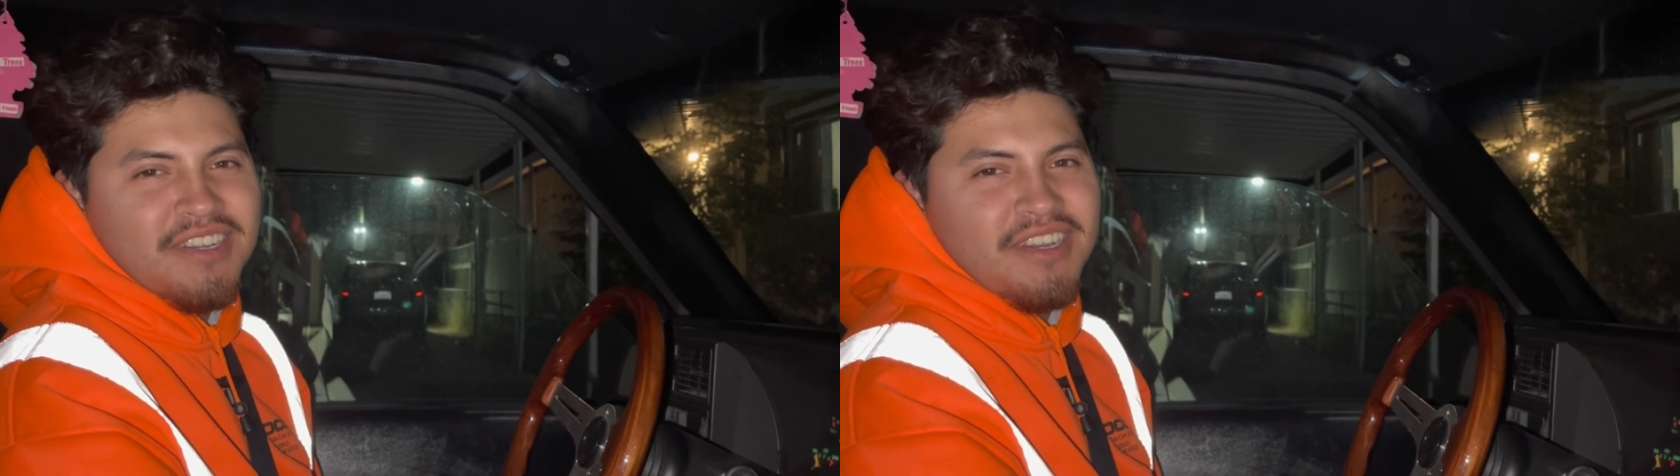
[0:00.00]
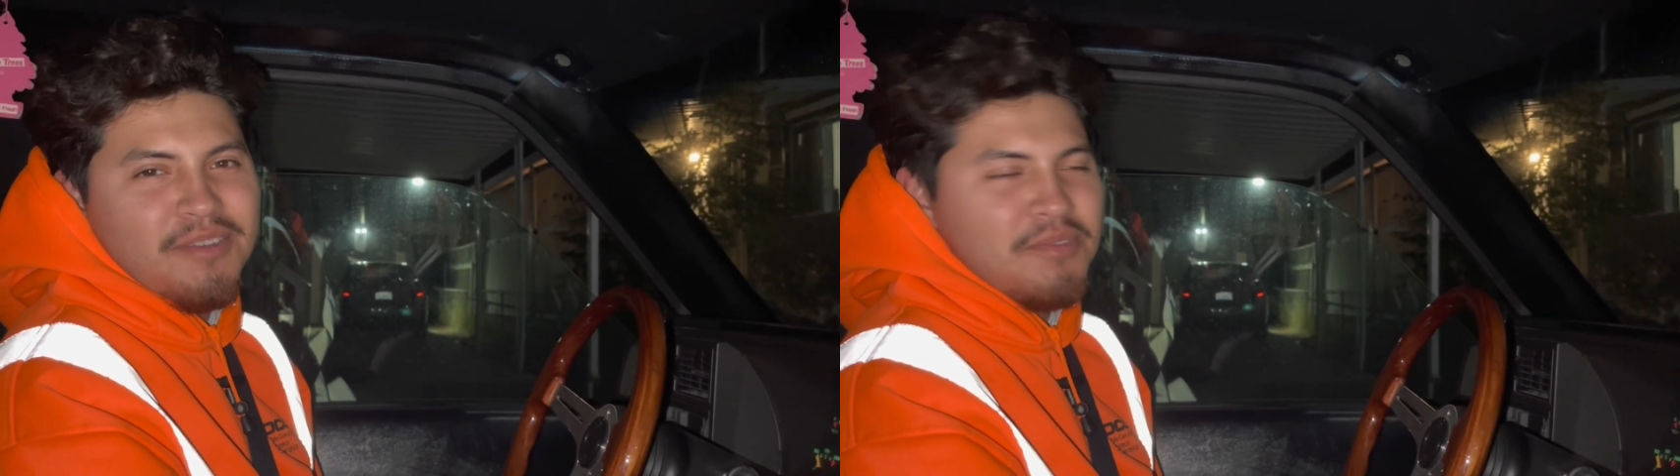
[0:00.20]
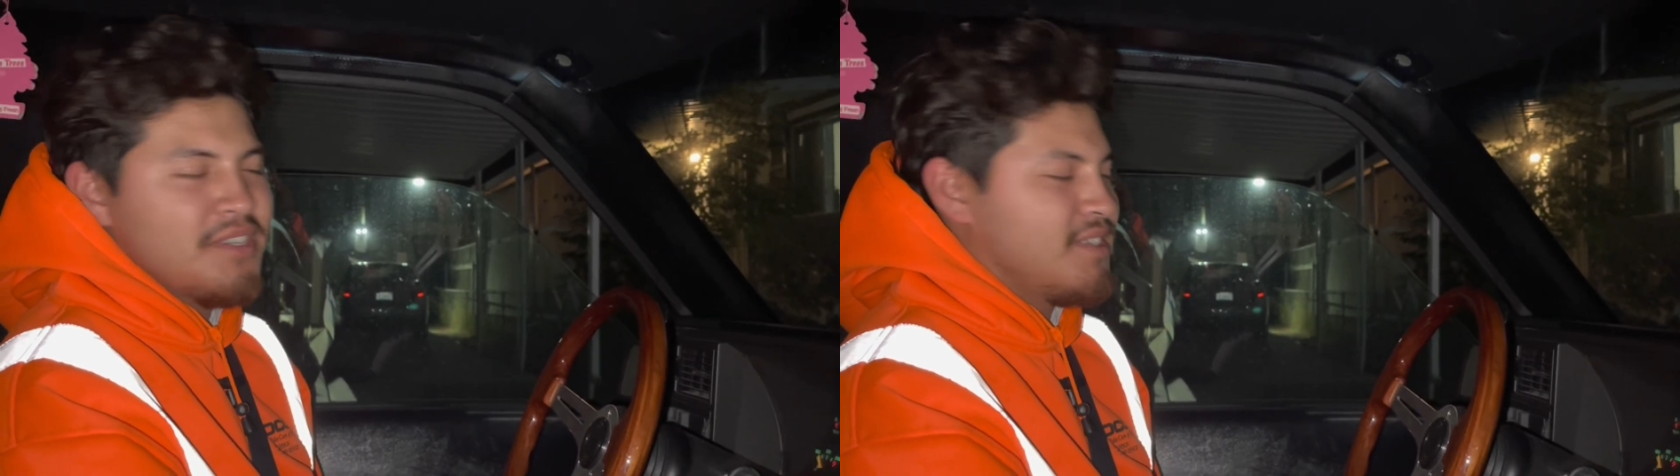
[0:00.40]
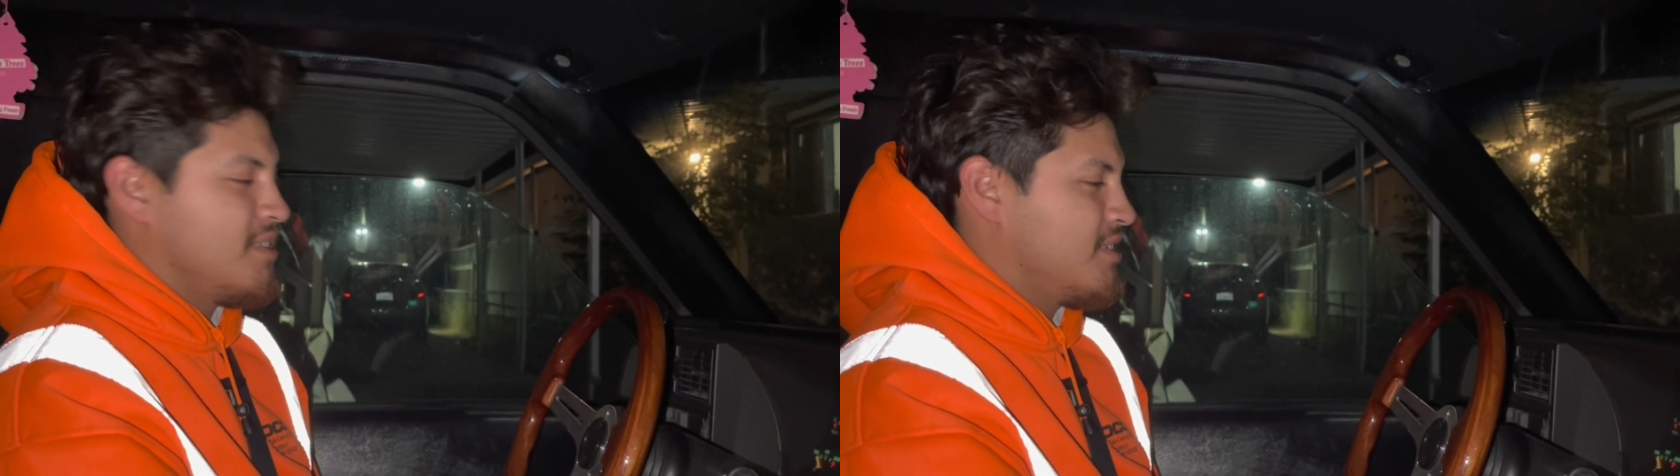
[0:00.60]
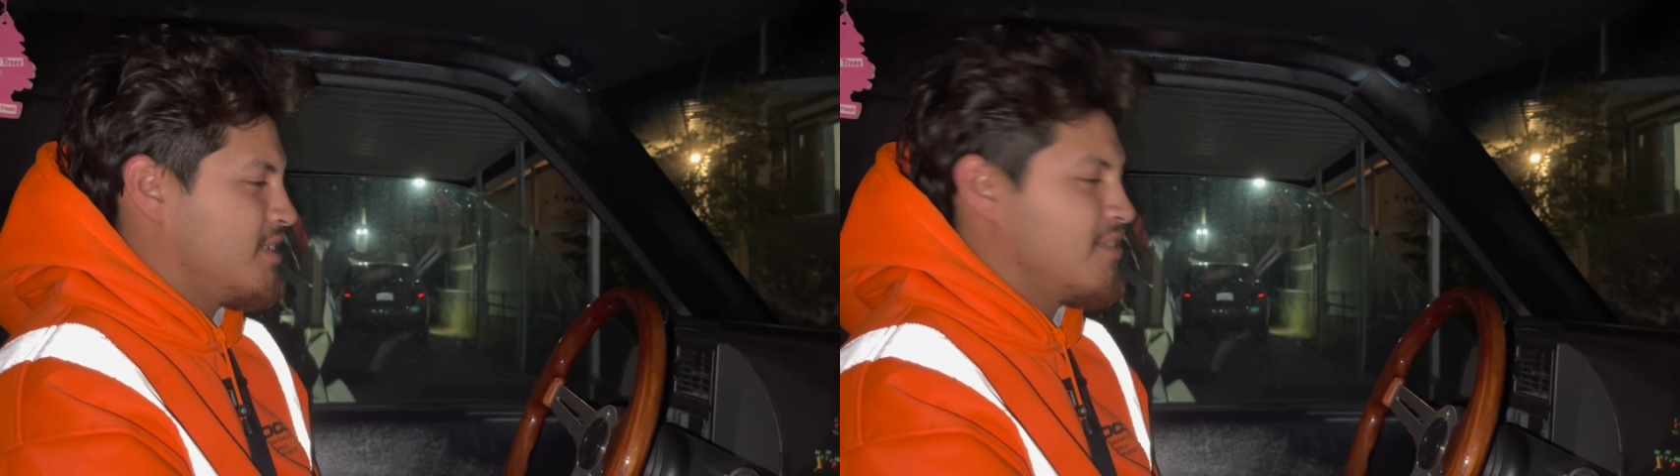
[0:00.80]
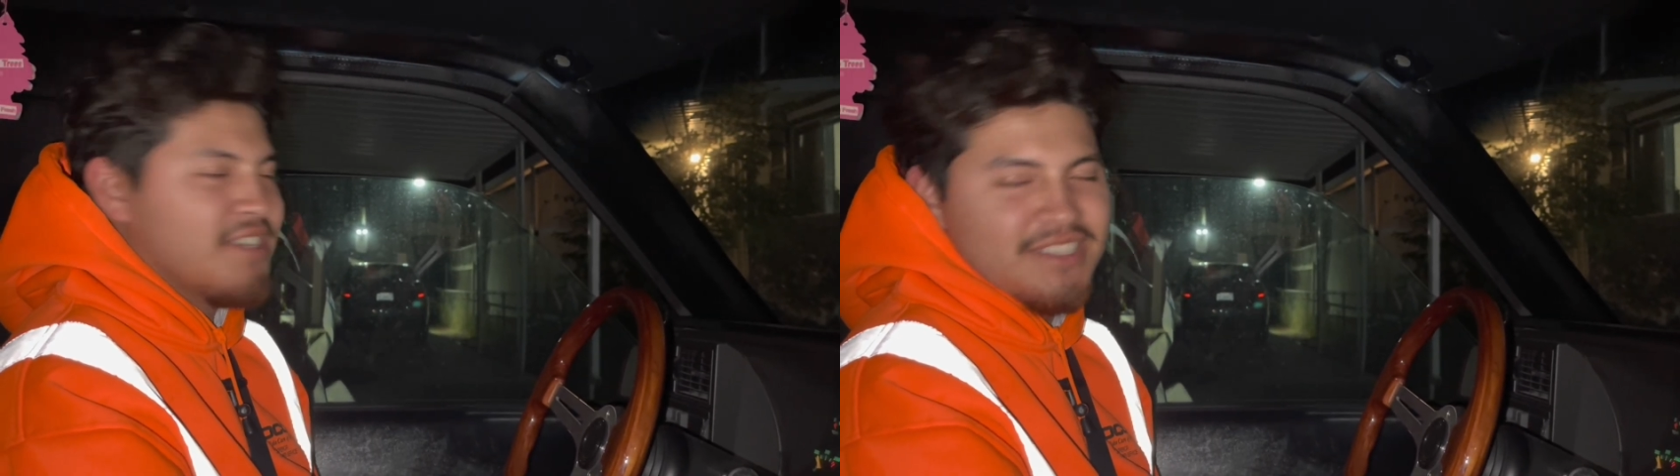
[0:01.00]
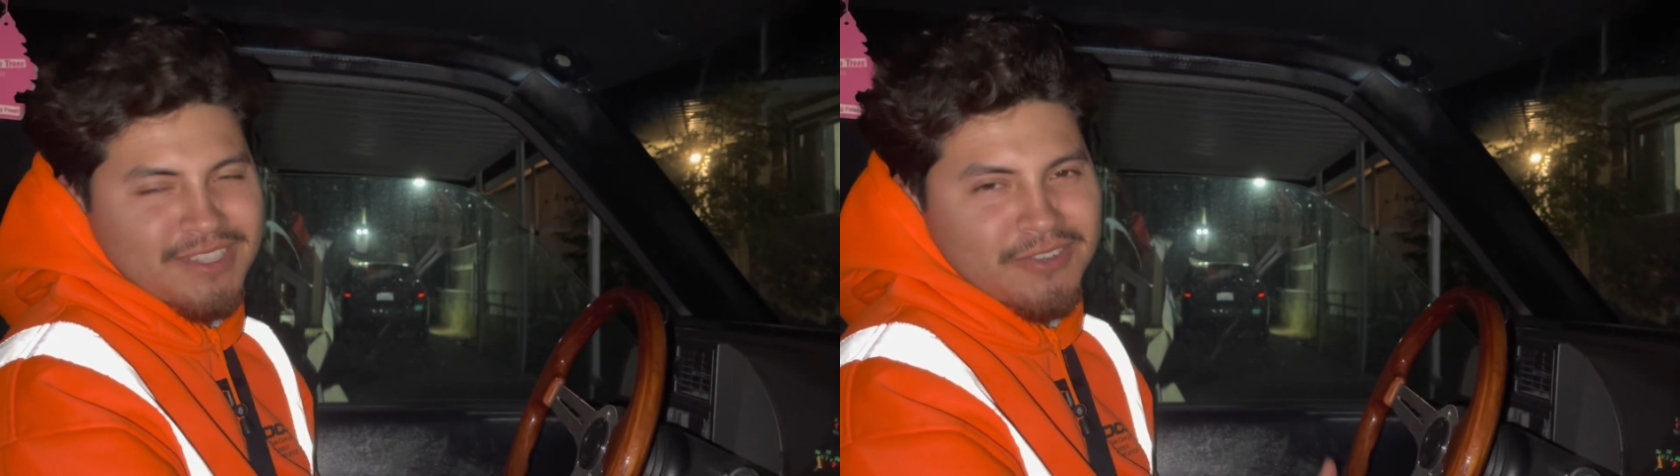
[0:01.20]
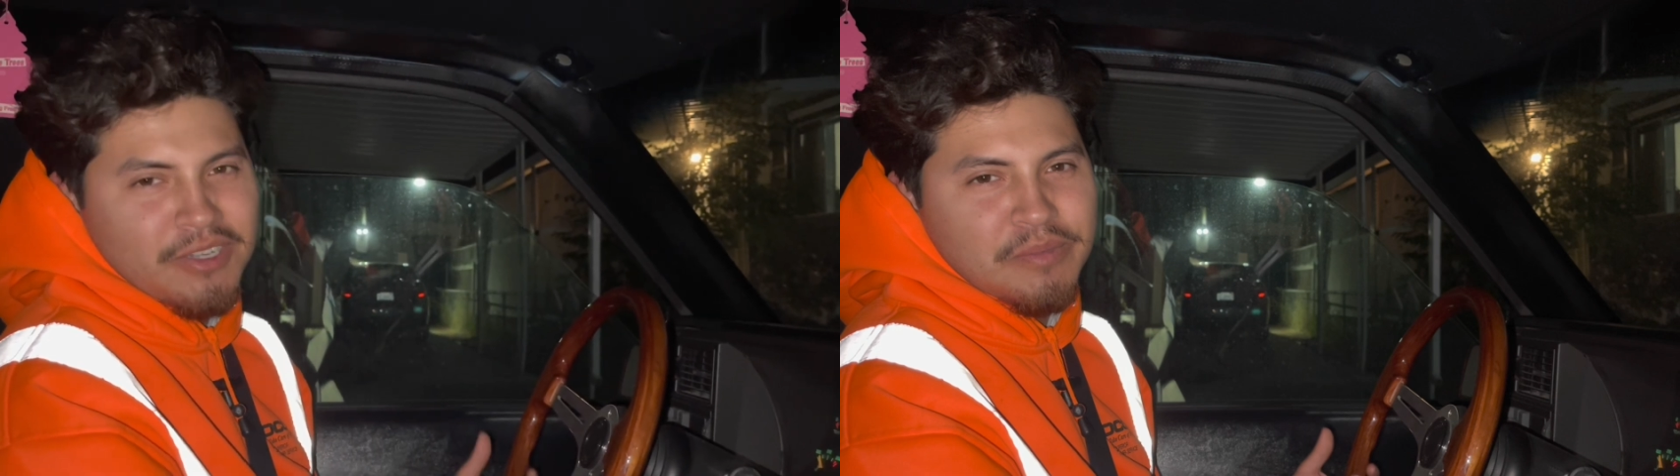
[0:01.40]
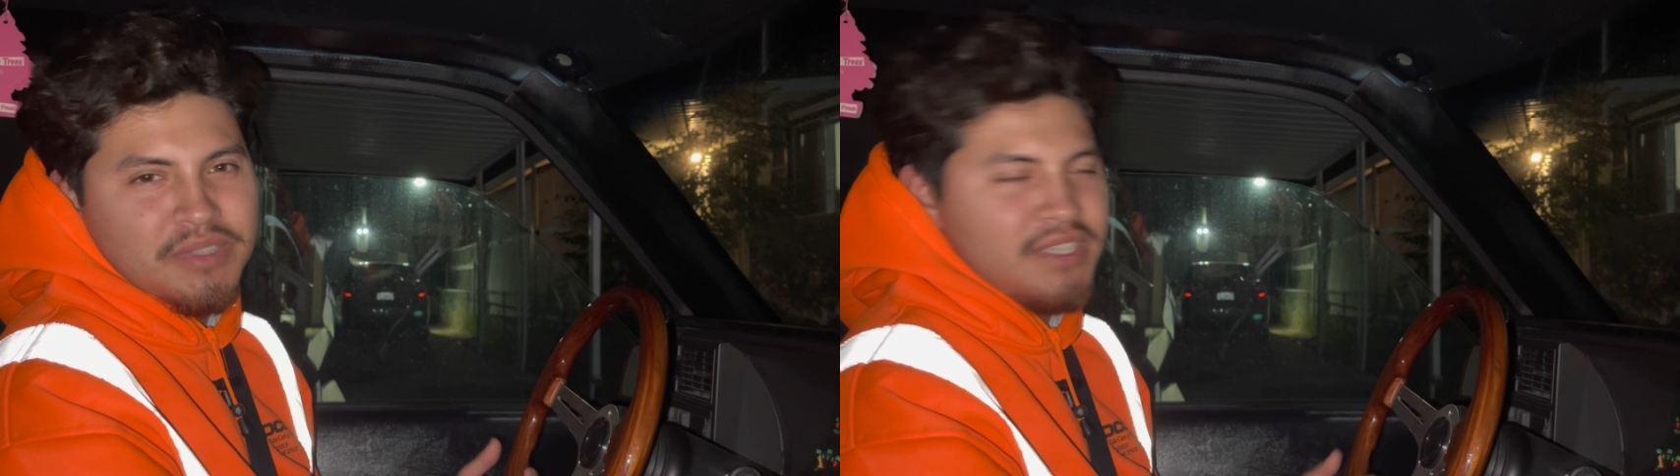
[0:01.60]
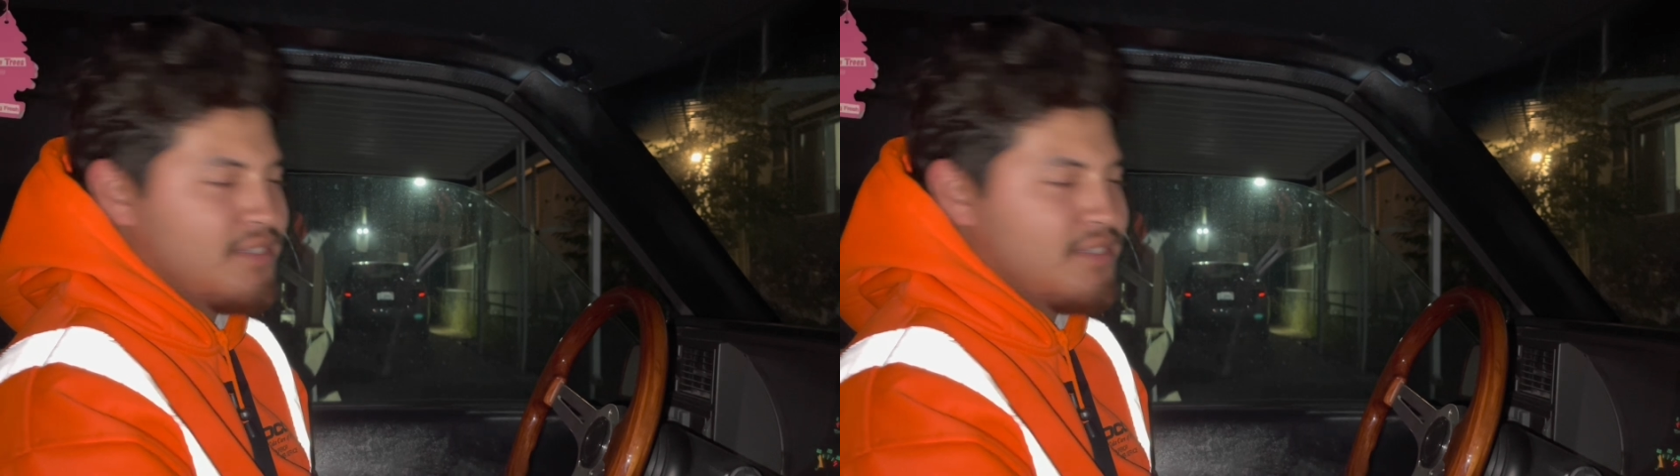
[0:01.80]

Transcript: I'm gonna give you guys a little update.